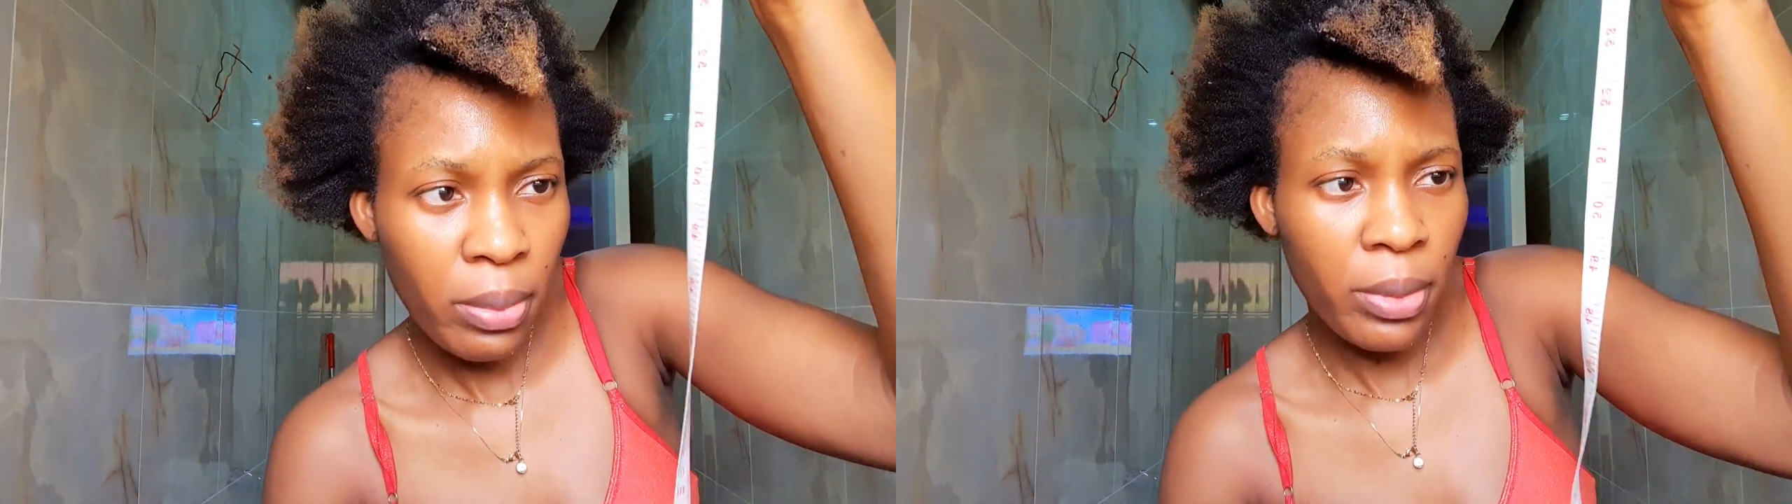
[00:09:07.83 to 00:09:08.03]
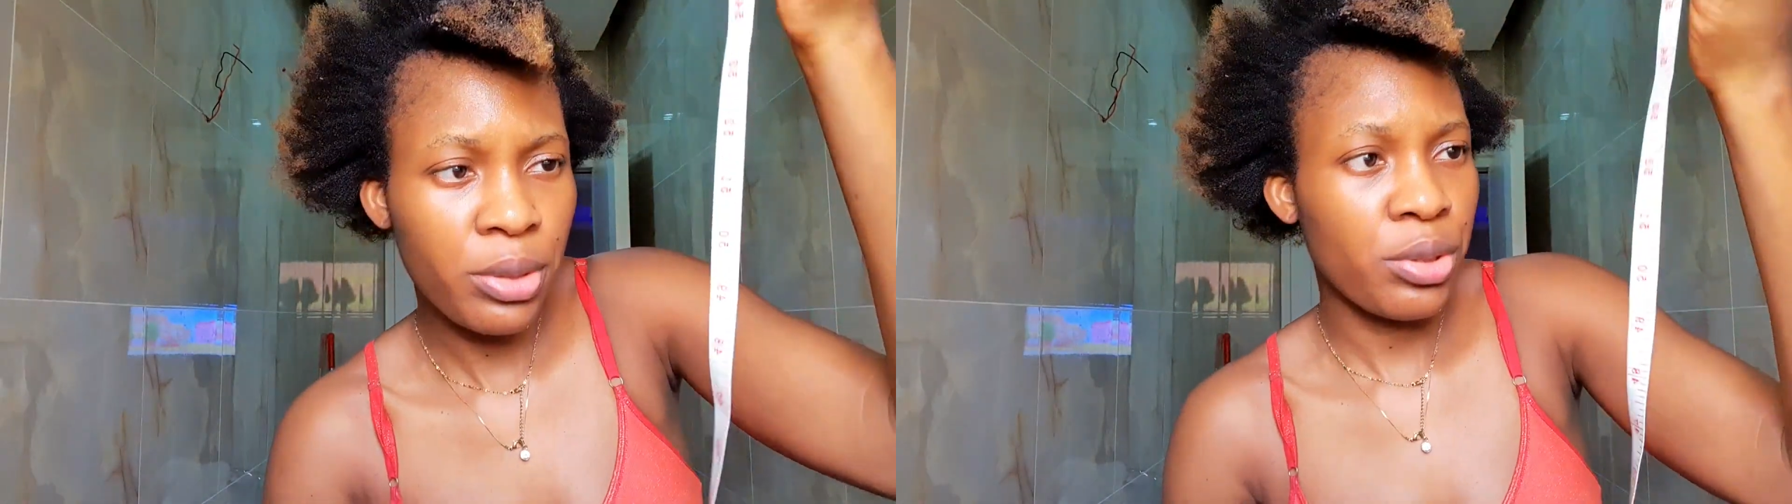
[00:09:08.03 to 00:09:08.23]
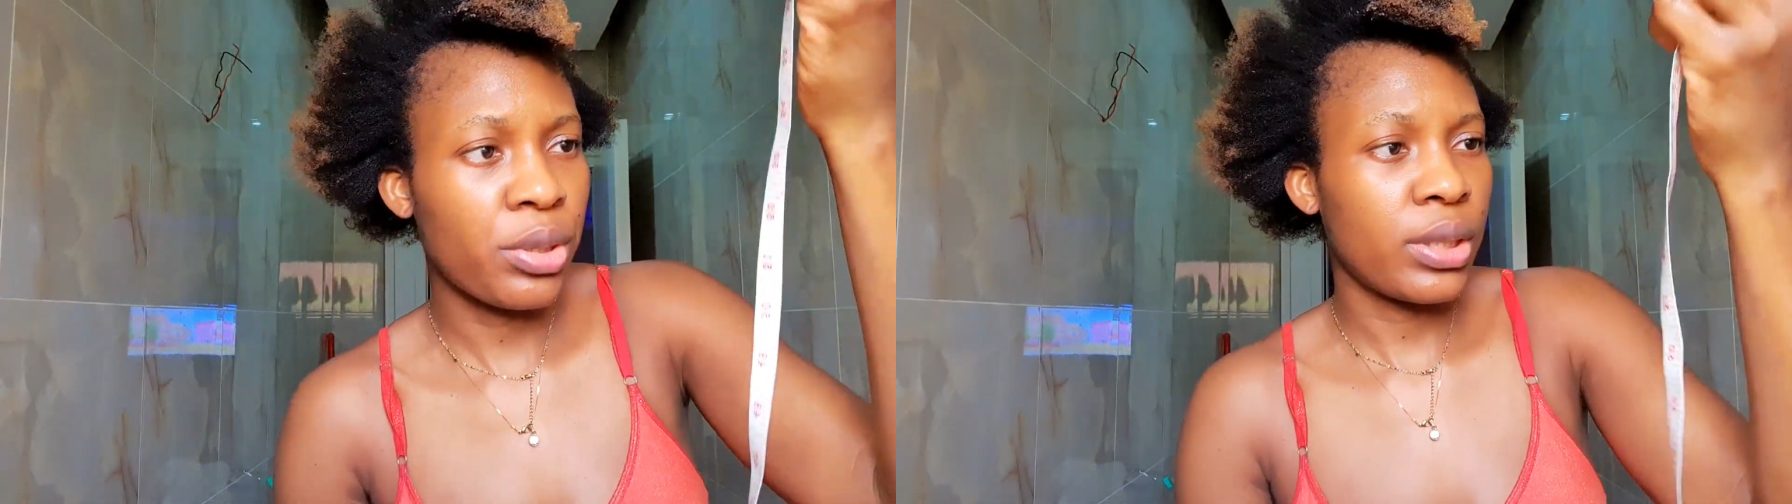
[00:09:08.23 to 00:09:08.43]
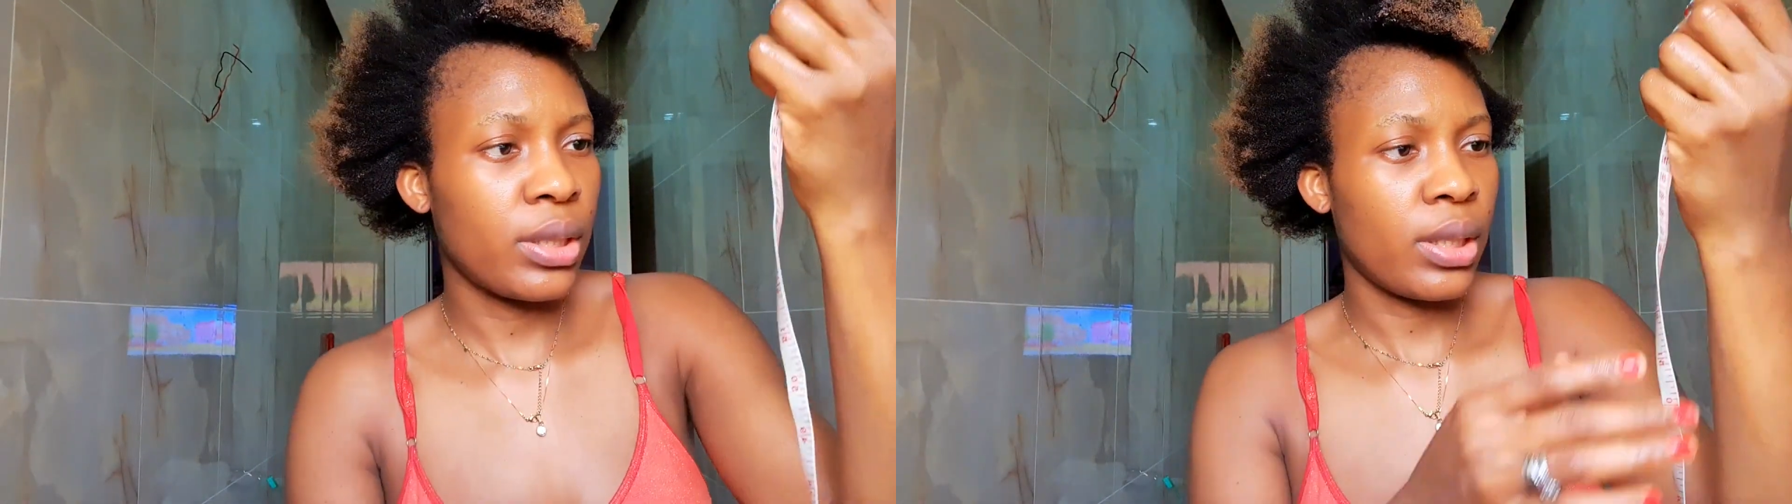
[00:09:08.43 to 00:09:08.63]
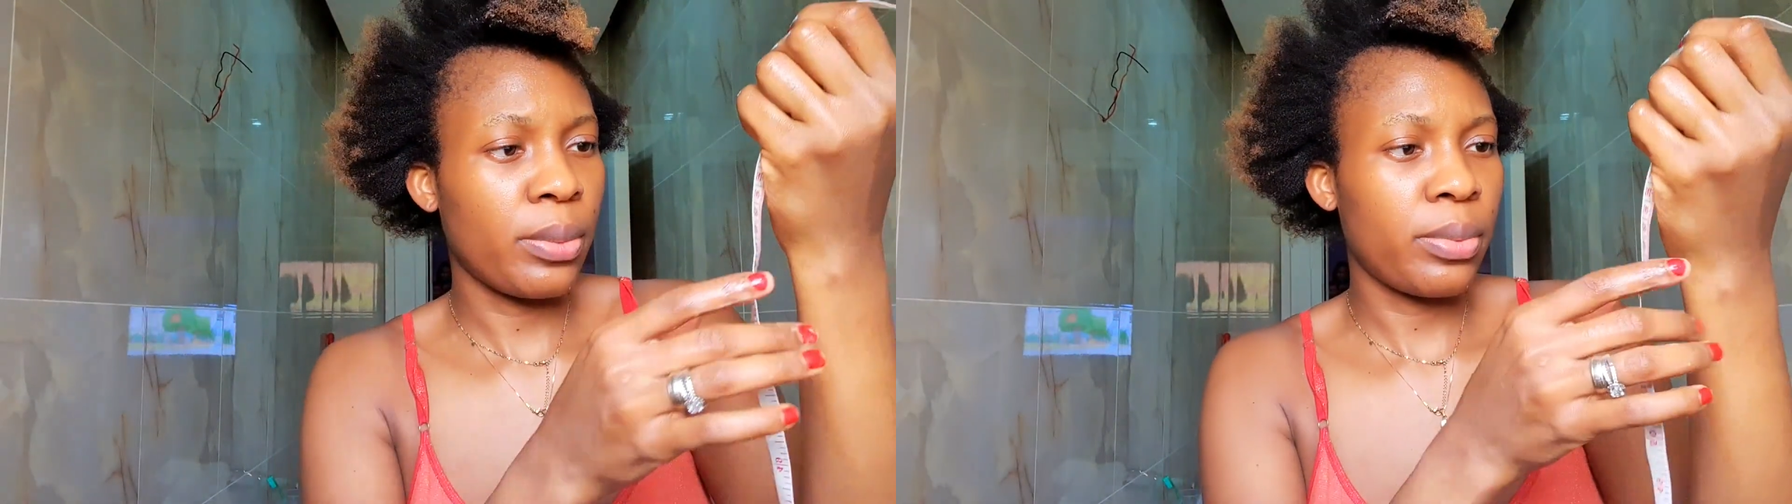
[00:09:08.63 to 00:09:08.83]
measuring
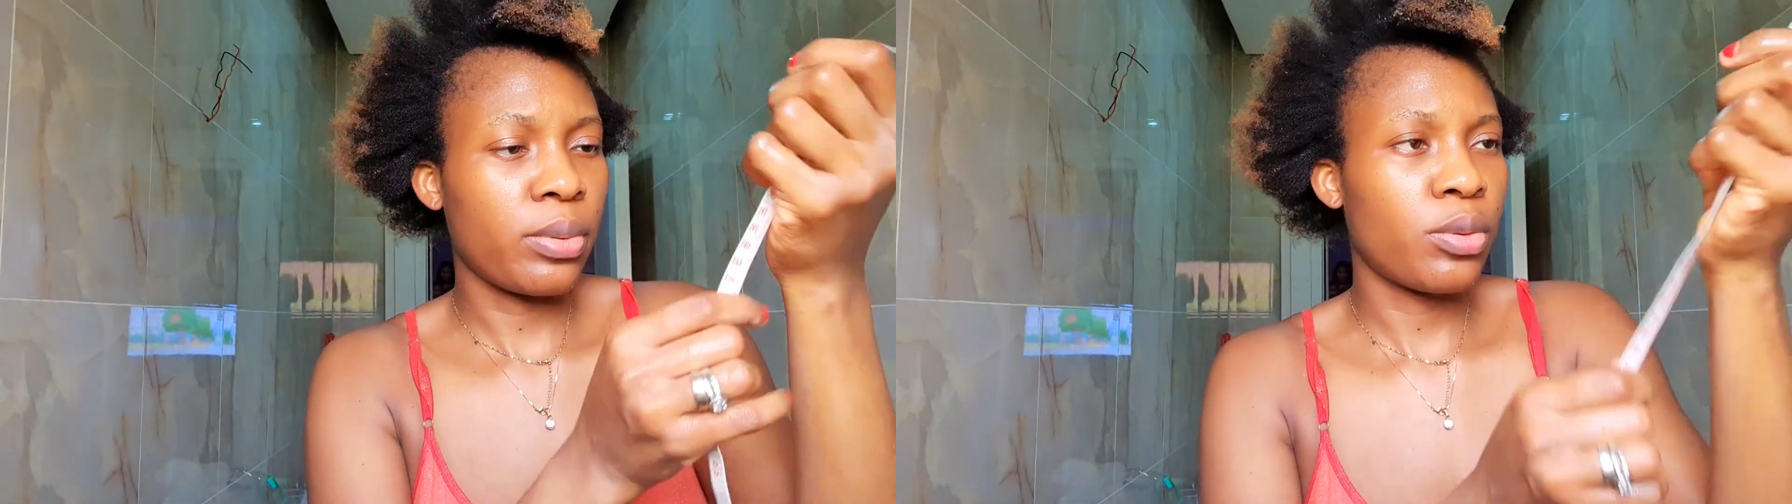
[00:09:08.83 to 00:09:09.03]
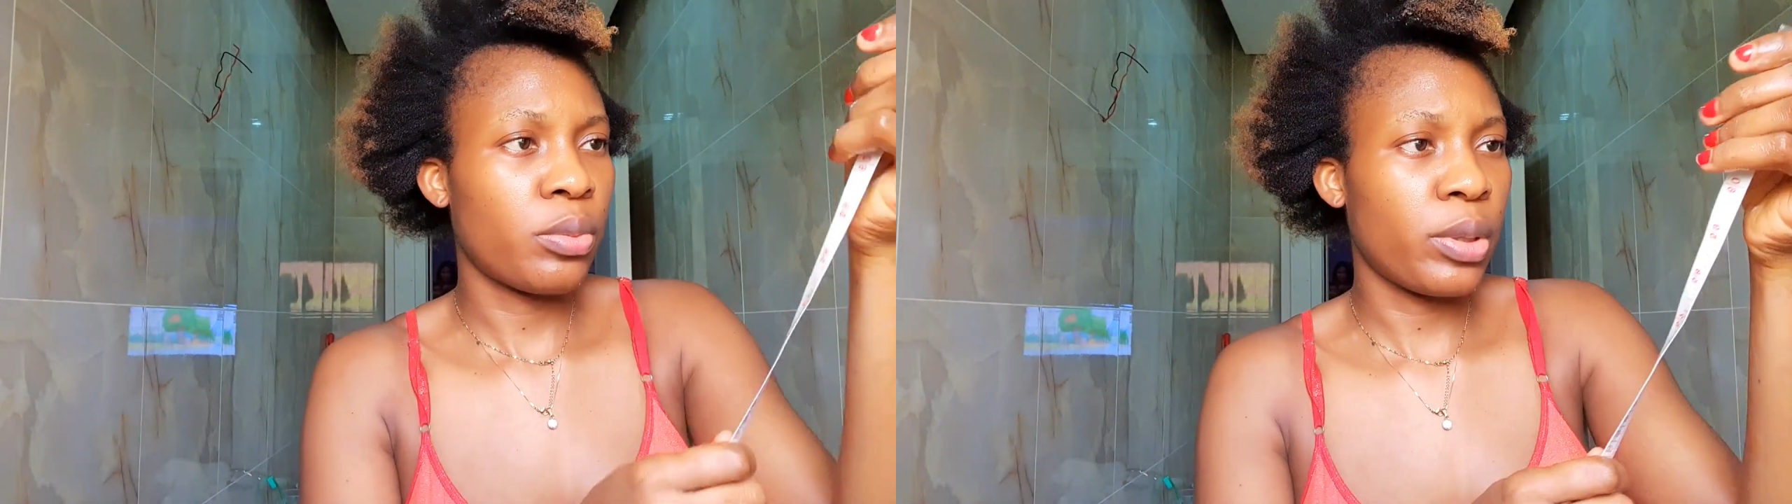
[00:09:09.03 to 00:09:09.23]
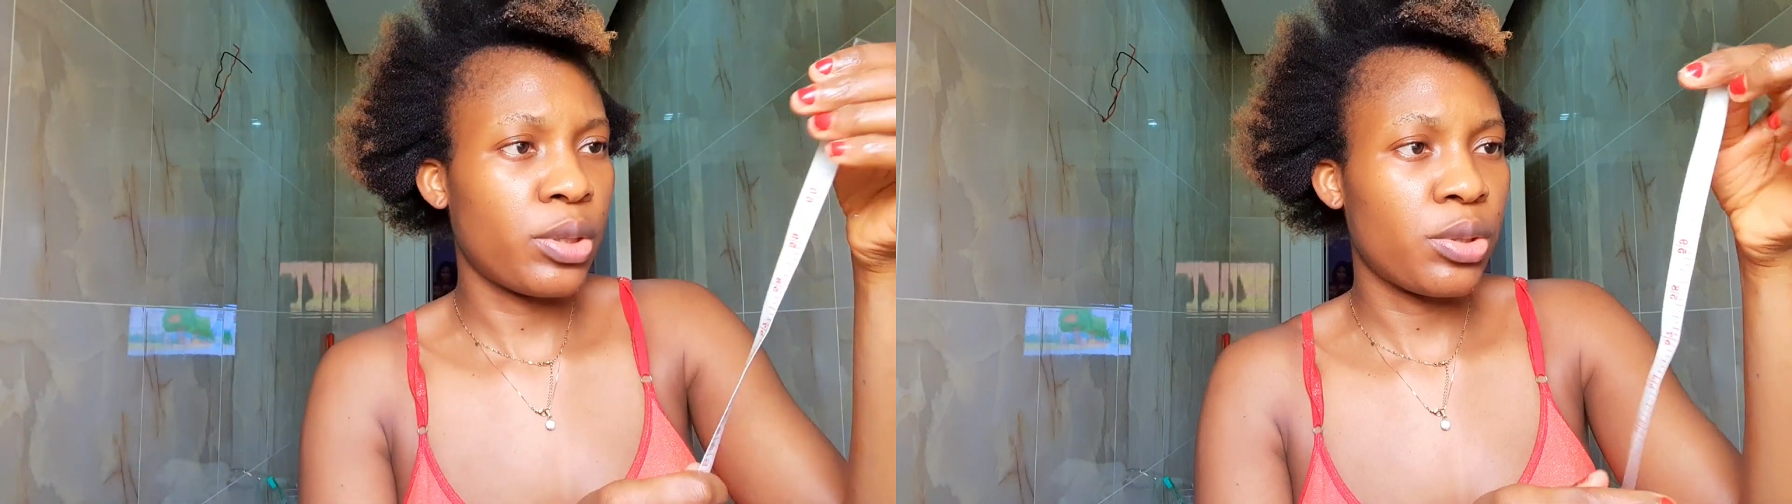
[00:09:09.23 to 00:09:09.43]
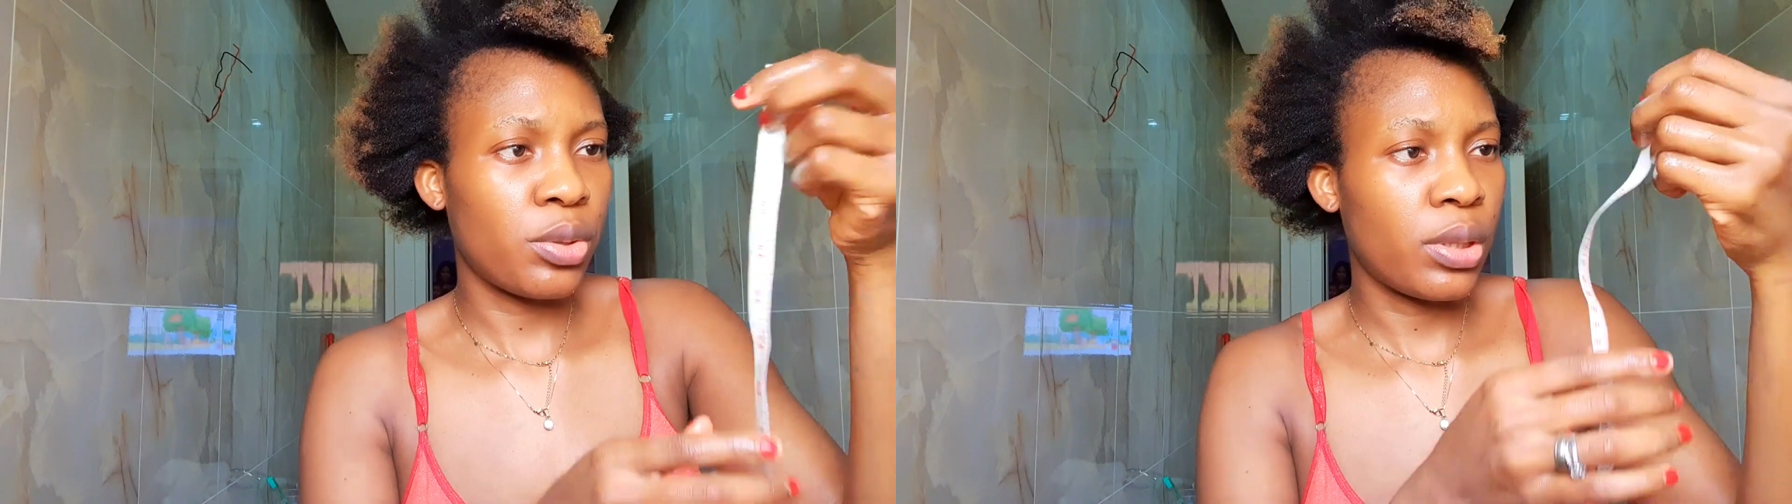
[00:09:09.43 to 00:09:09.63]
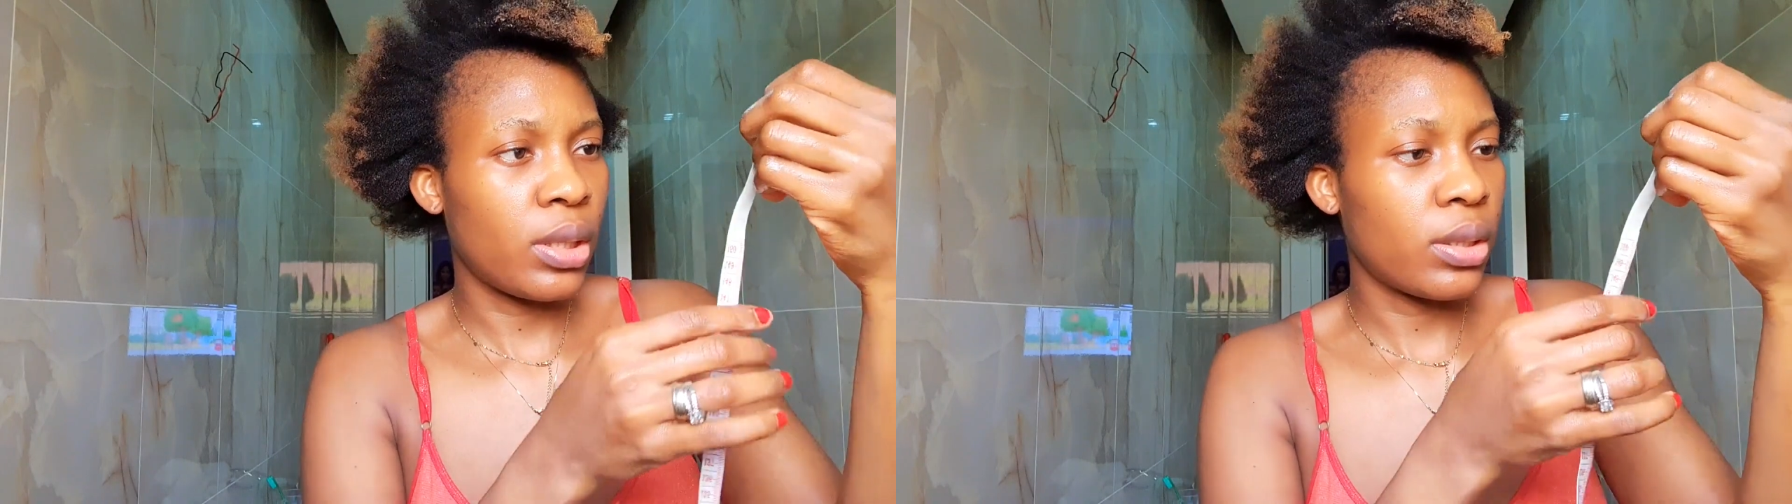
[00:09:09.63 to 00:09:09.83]
tape to measure
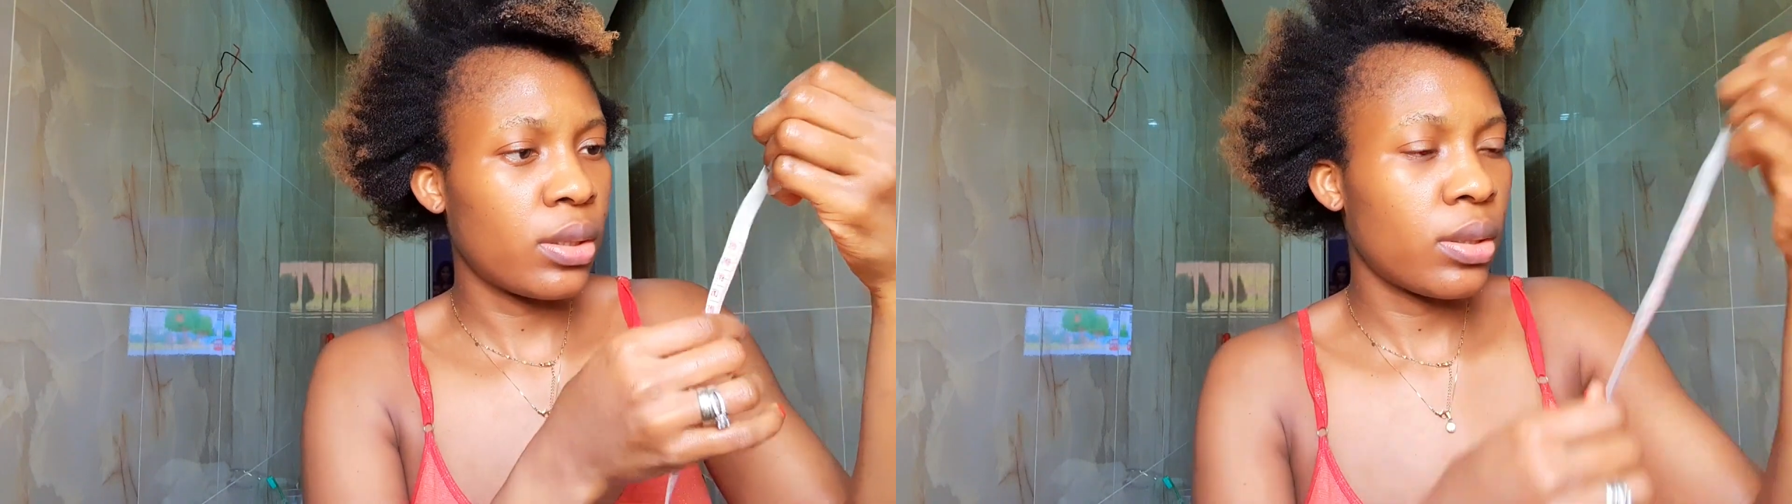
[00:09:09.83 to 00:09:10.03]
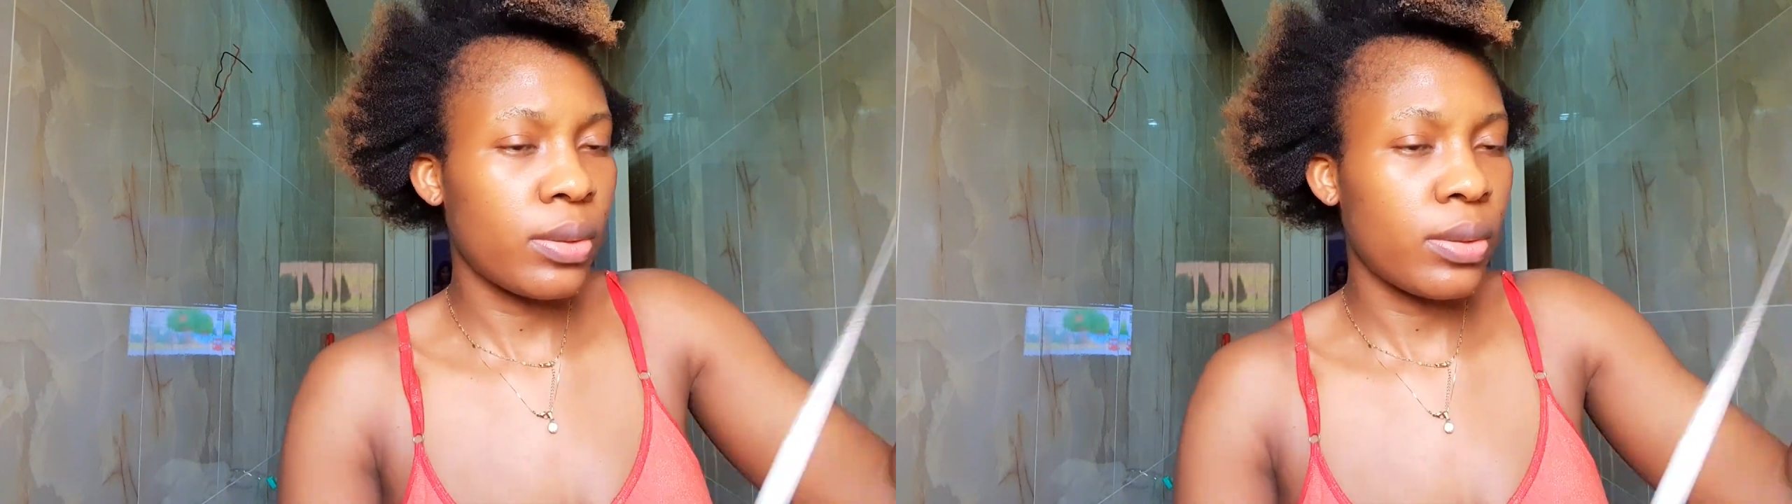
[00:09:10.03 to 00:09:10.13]
this.